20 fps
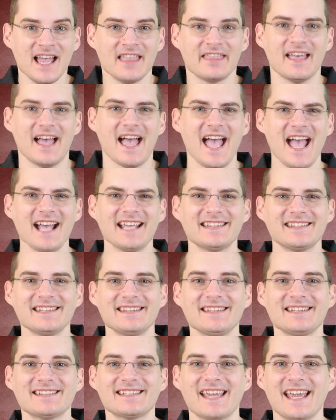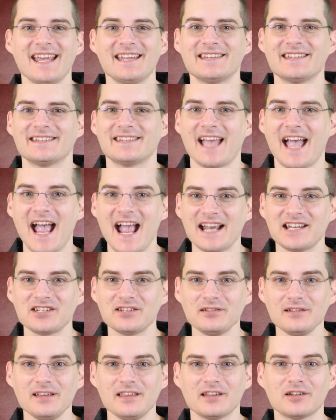The X in this case is
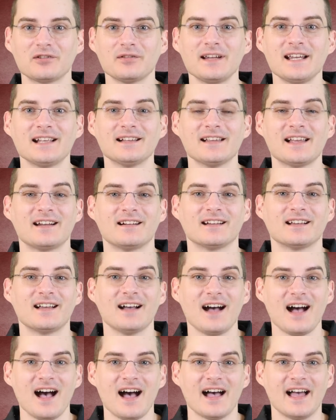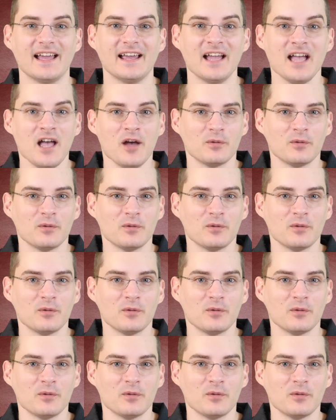actually the Greek letter chi,